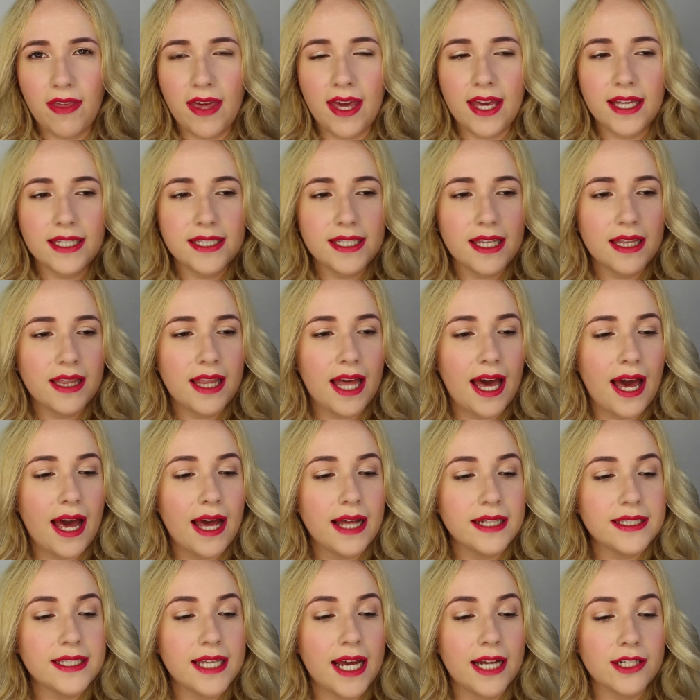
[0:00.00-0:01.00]
this
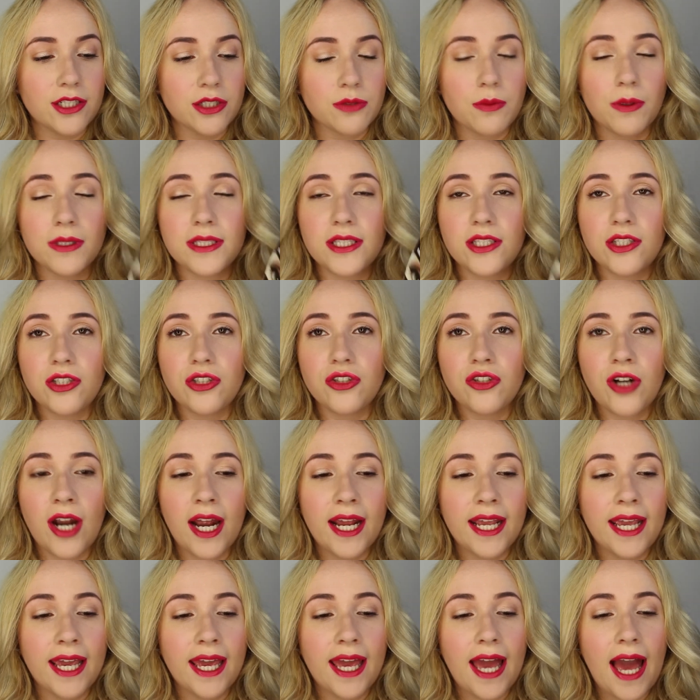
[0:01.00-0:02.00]
that I just wanted to
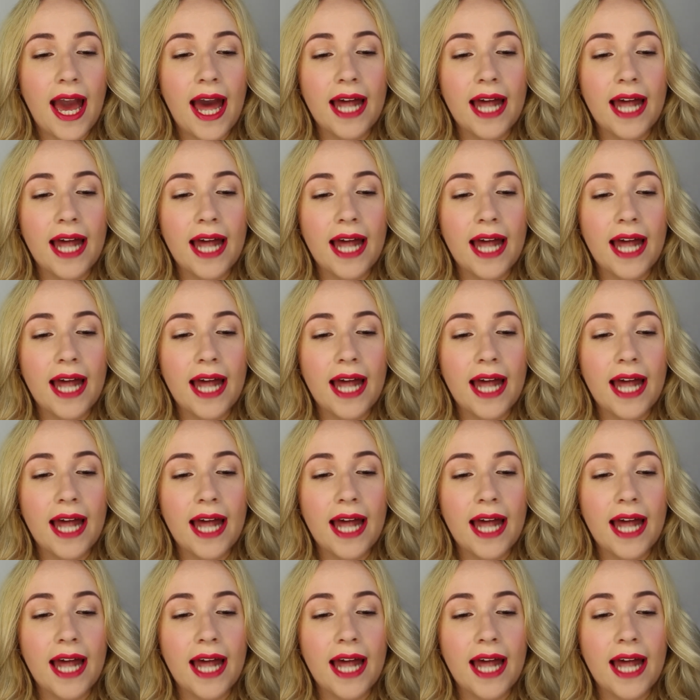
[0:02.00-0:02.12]
try it,